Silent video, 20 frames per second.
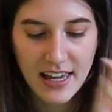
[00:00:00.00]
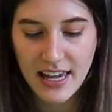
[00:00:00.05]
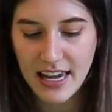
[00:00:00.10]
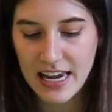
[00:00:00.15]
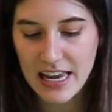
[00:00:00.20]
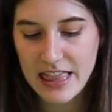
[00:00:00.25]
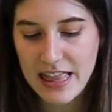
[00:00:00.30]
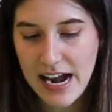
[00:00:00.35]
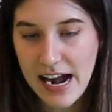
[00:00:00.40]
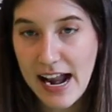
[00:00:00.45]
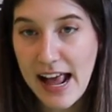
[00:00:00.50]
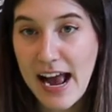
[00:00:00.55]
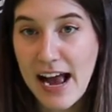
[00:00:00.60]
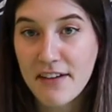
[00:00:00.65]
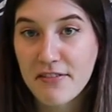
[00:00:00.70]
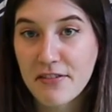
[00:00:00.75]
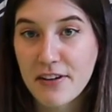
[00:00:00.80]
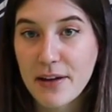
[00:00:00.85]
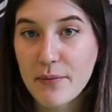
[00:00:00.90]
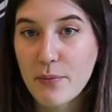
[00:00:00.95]
In that
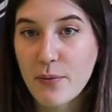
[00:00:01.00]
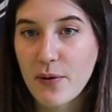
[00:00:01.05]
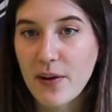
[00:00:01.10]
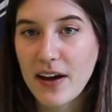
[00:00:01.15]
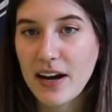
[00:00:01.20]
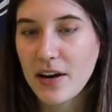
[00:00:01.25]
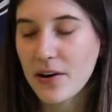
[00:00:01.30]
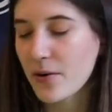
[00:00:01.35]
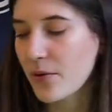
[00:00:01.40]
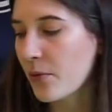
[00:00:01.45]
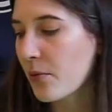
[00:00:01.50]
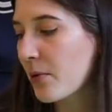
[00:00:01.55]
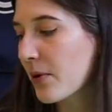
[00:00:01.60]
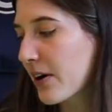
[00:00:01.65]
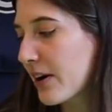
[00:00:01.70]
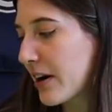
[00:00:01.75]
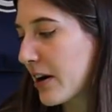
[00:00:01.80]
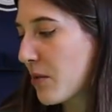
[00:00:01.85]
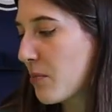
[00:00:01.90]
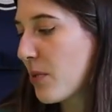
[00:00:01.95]
halfway point,
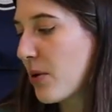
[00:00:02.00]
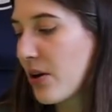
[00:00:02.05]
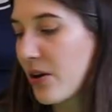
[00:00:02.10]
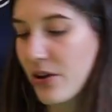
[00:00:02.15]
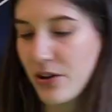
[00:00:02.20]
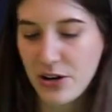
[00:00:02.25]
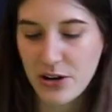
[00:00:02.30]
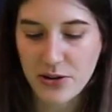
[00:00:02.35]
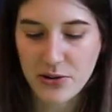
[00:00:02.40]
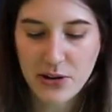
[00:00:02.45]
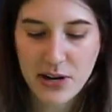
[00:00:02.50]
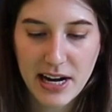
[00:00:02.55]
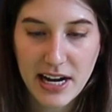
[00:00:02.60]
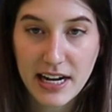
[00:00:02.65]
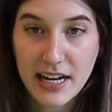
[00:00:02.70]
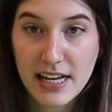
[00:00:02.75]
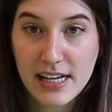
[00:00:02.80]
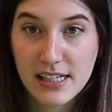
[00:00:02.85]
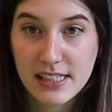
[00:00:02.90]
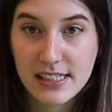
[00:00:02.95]
we're going to put
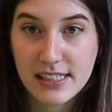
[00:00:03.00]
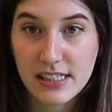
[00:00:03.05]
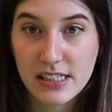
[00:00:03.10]
Uranus.